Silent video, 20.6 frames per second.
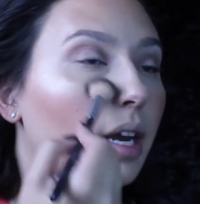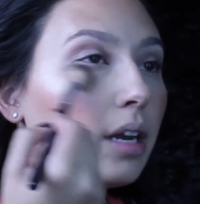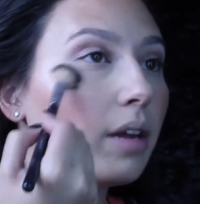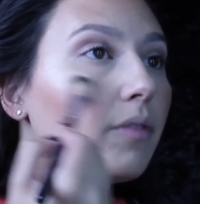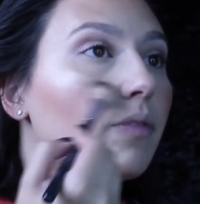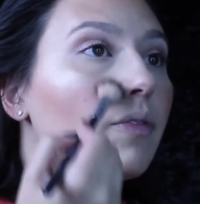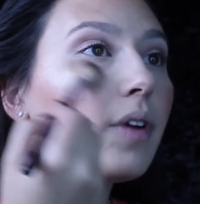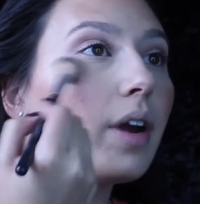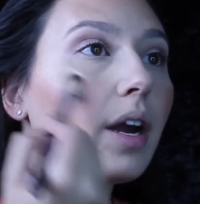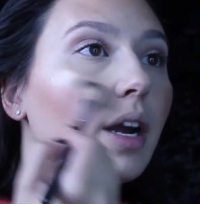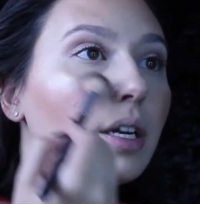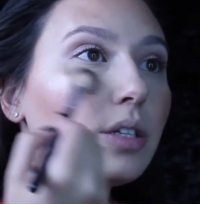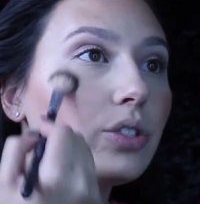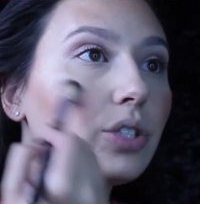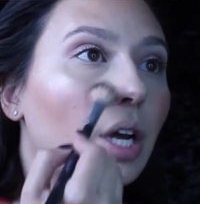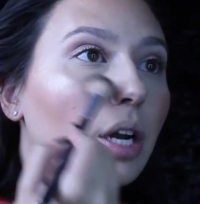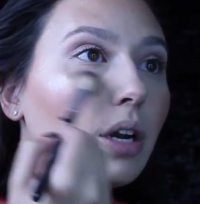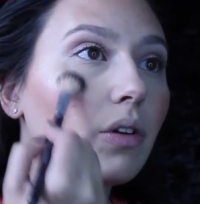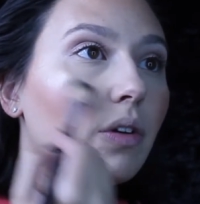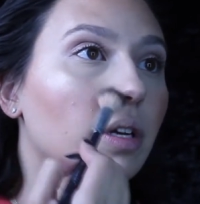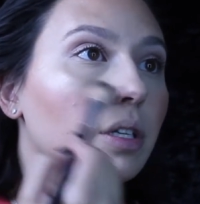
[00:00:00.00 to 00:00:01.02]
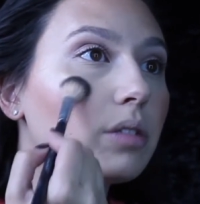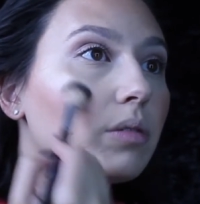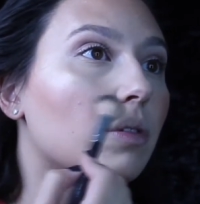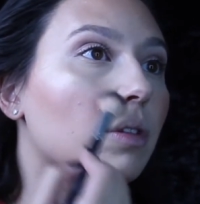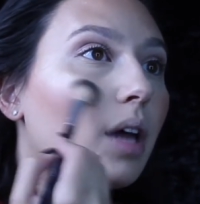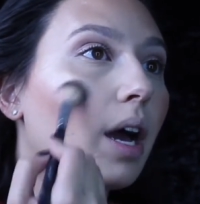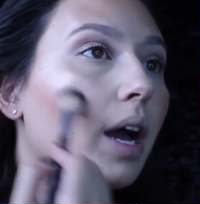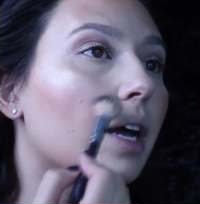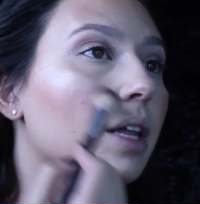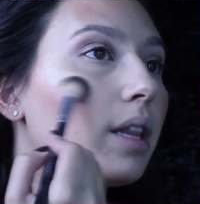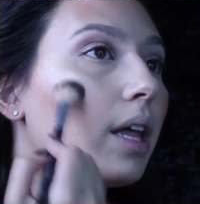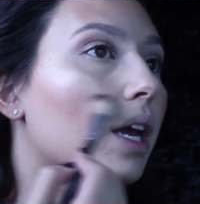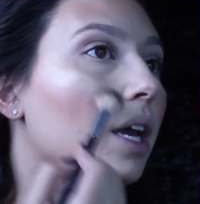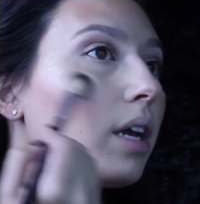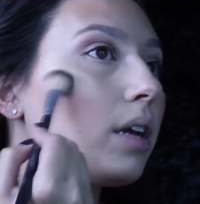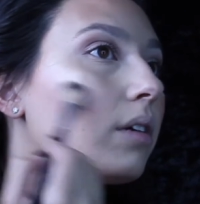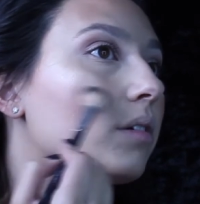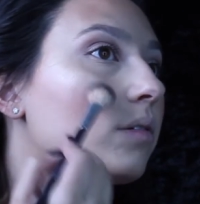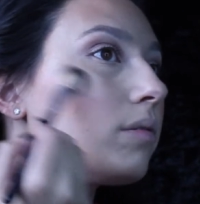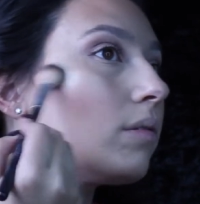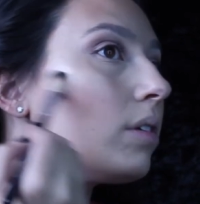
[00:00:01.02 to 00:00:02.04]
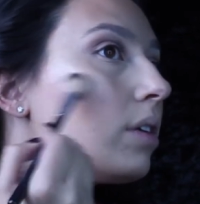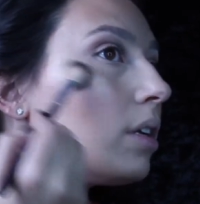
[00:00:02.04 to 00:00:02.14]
and I'm very generous with highlight.